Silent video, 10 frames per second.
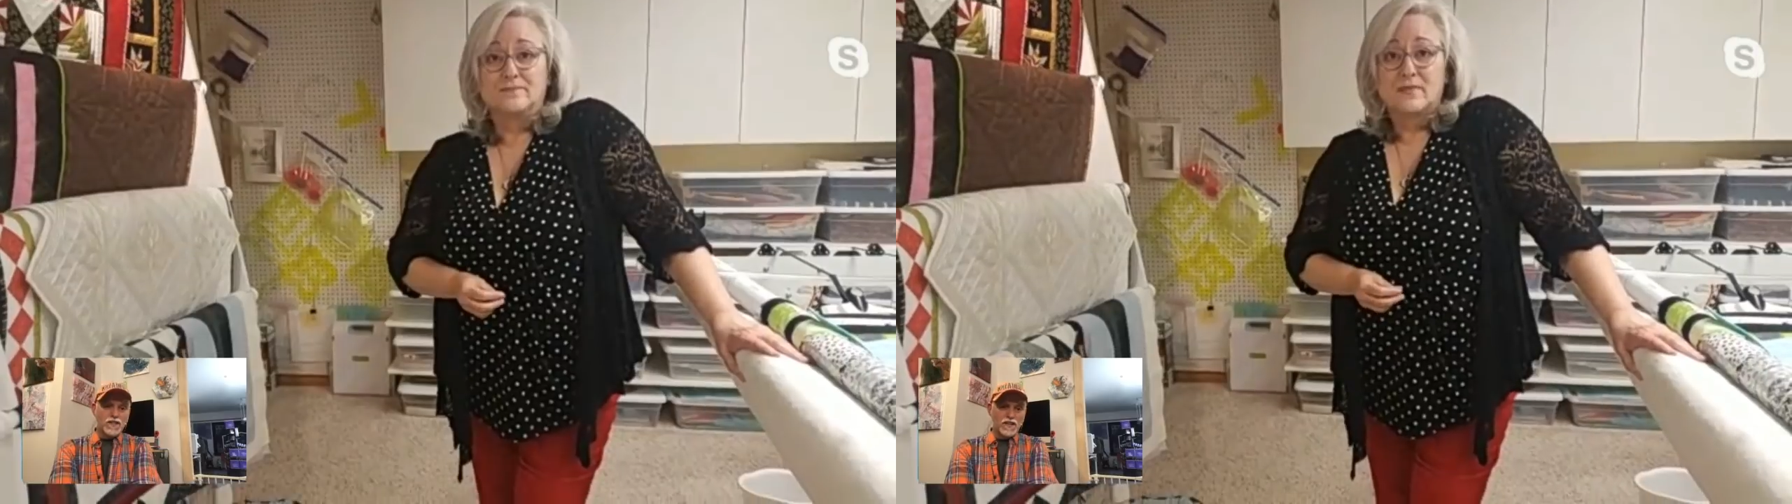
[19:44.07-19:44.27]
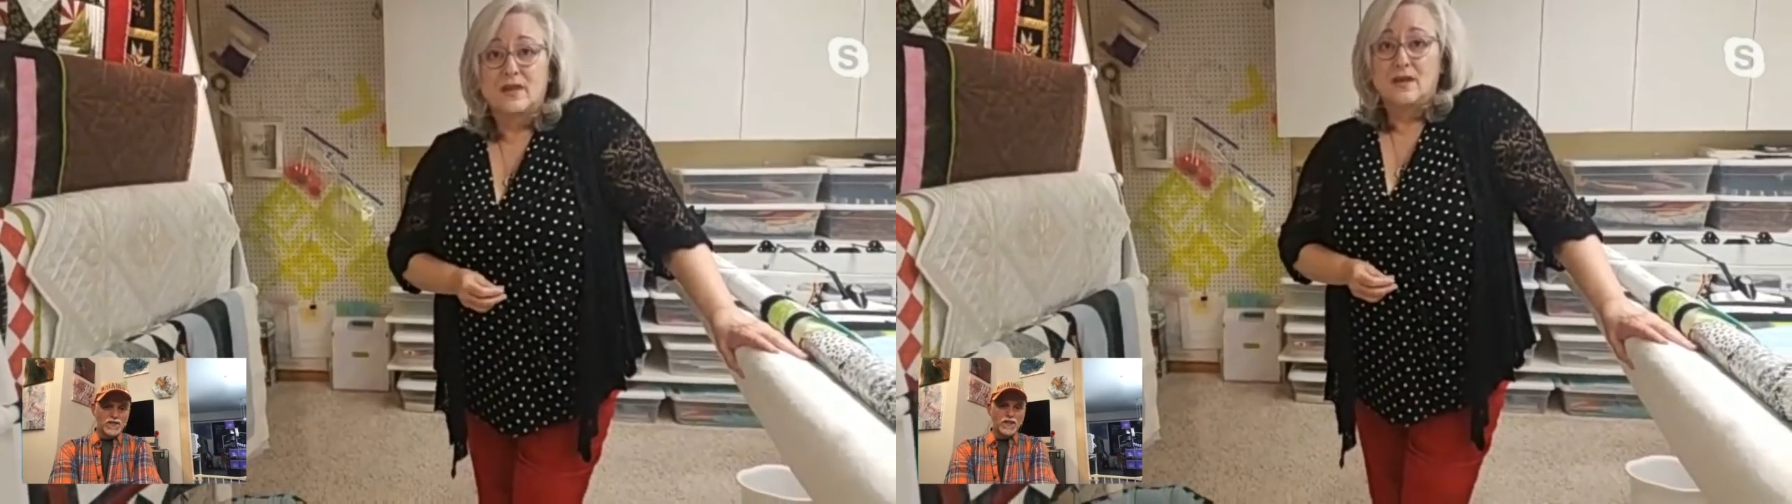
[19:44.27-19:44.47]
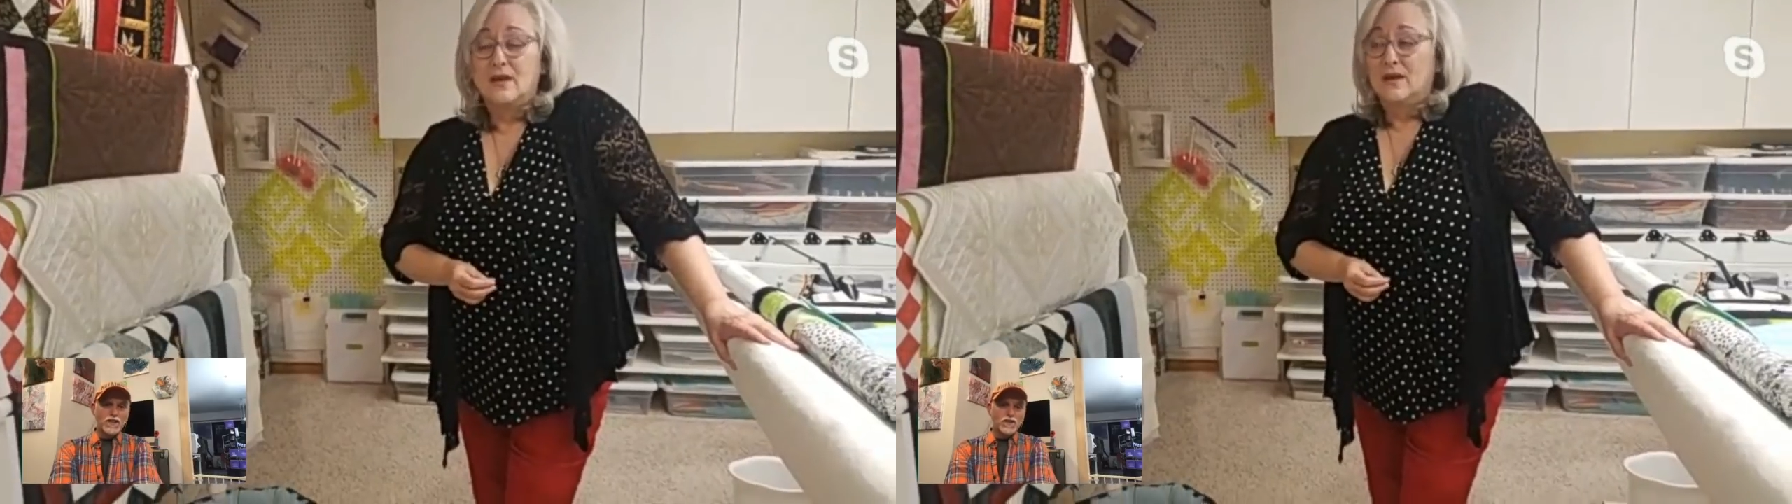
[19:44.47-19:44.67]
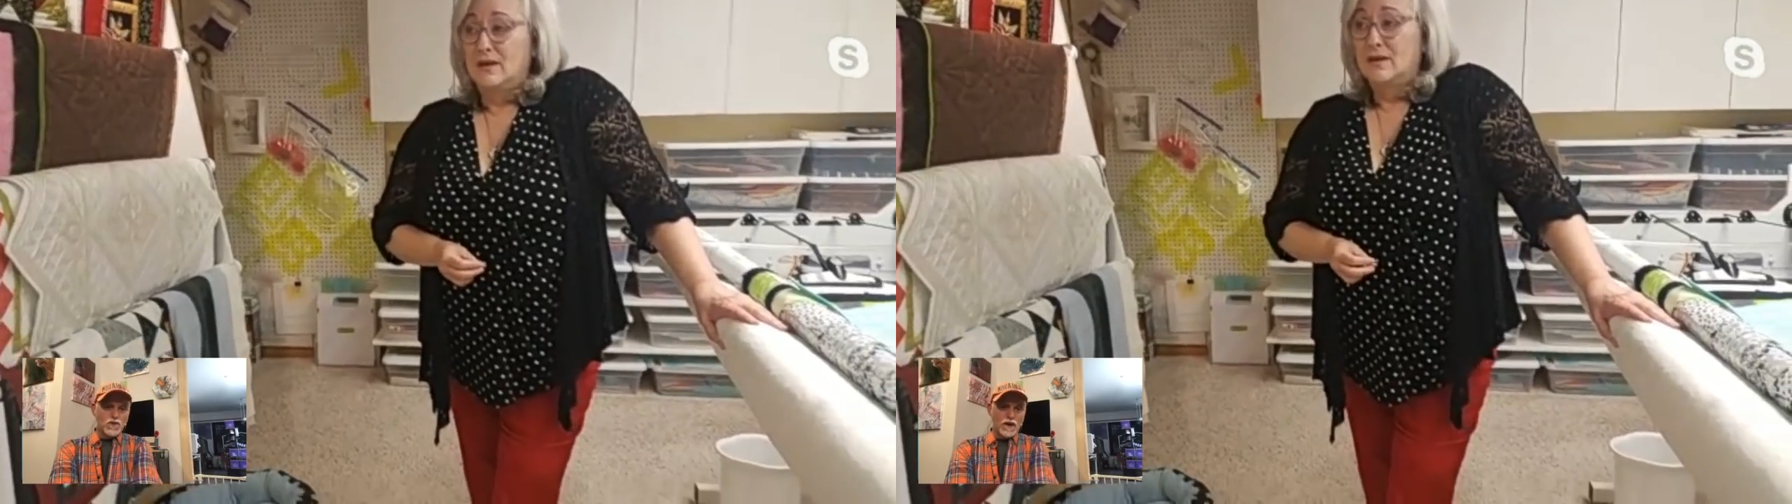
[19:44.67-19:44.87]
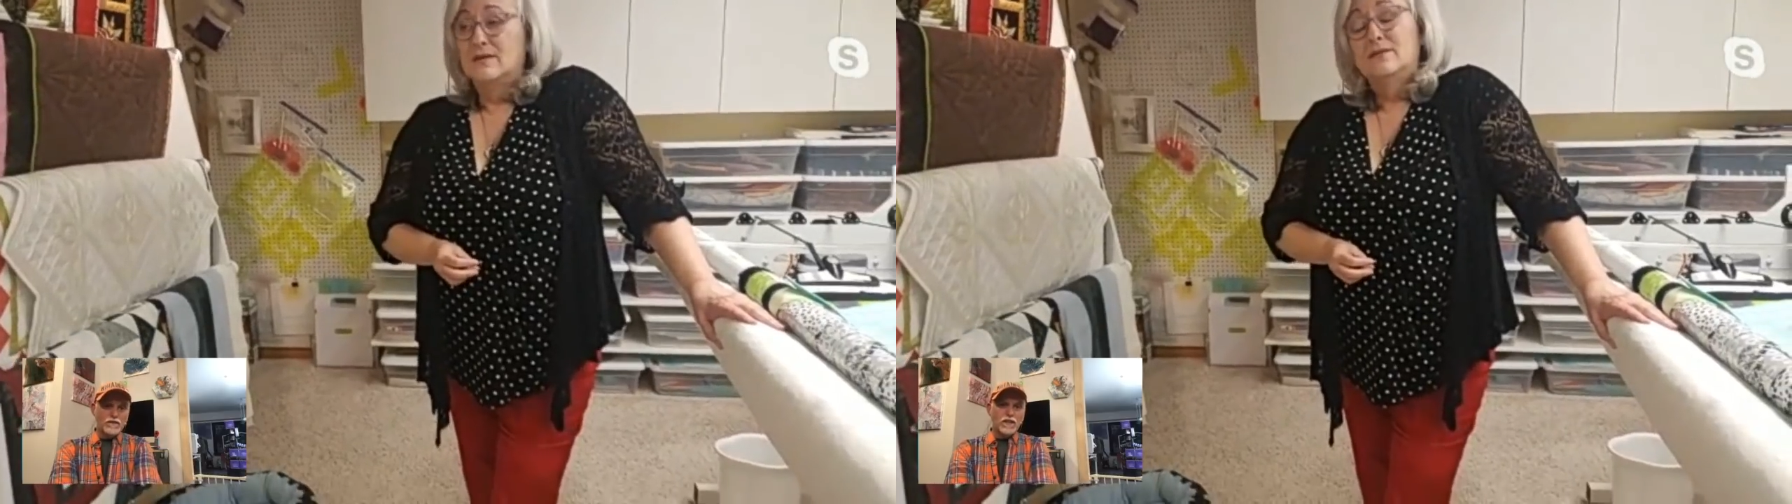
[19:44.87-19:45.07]
teaching and
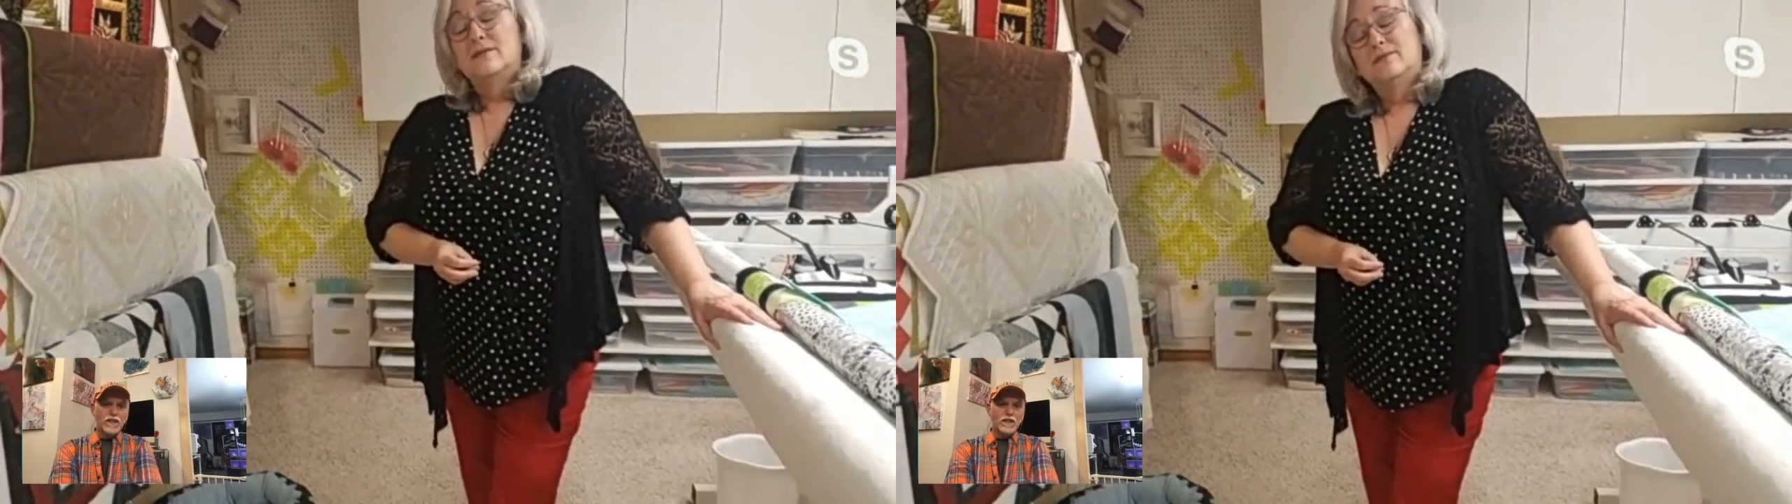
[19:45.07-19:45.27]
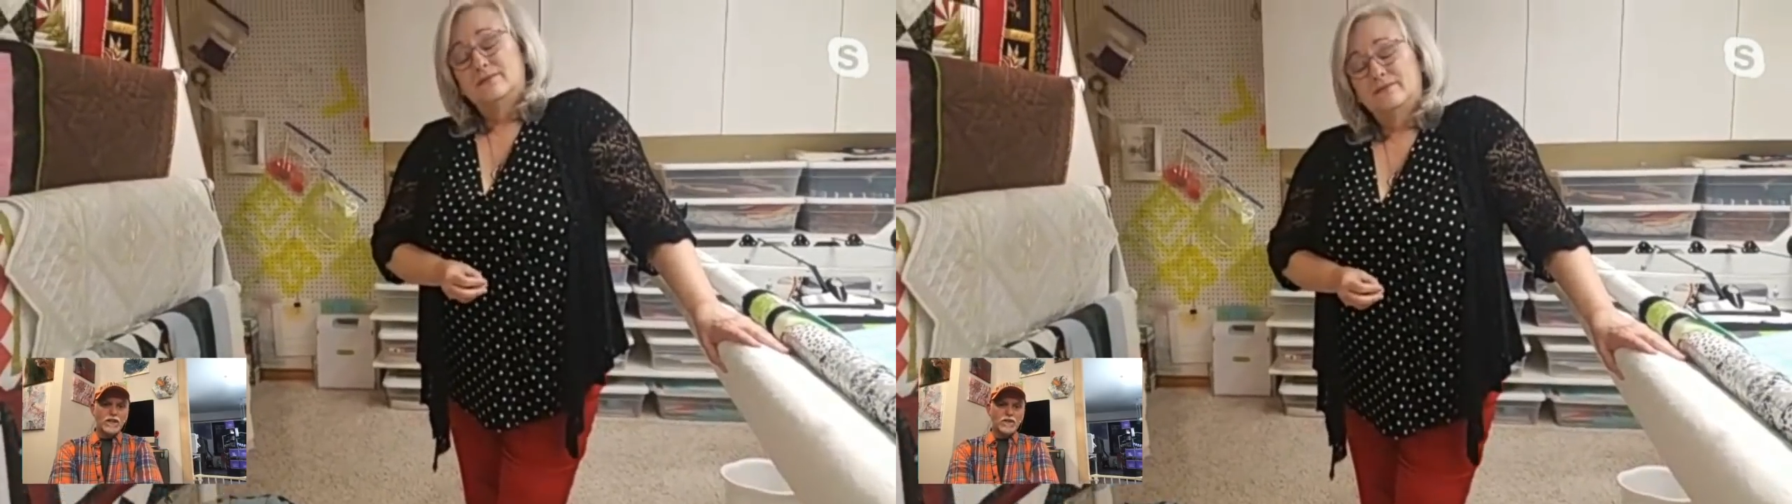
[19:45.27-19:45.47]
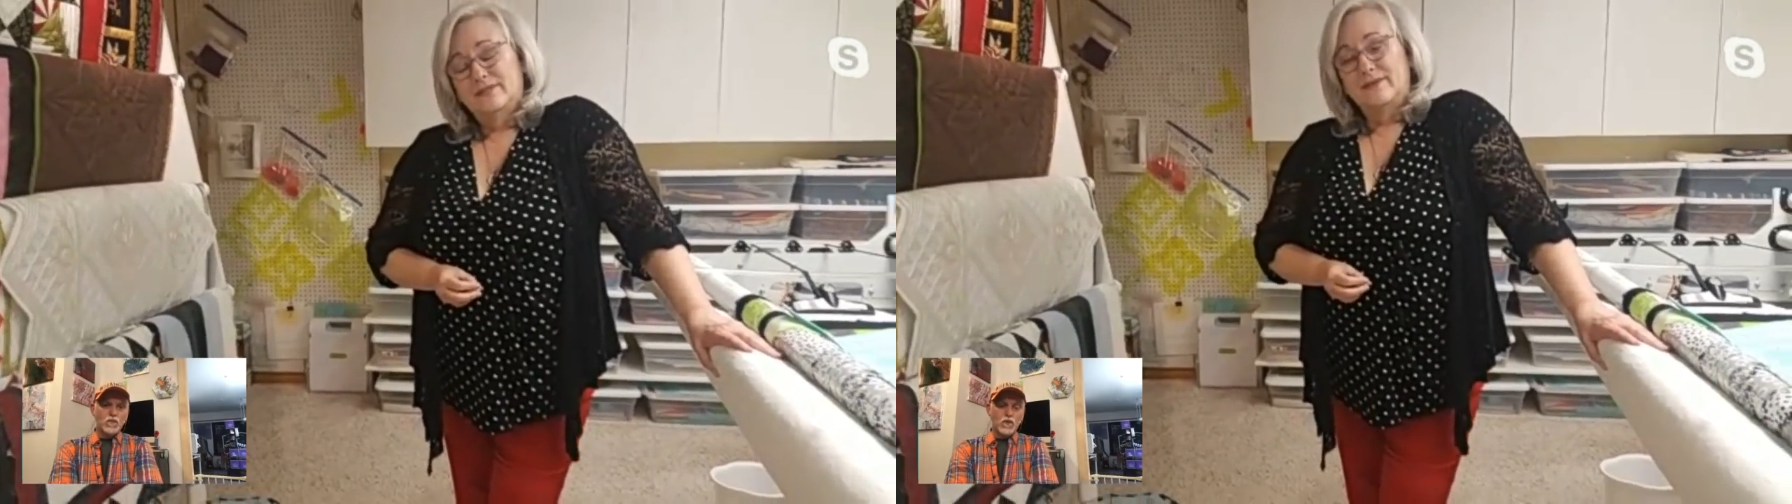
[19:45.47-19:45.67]
traveling and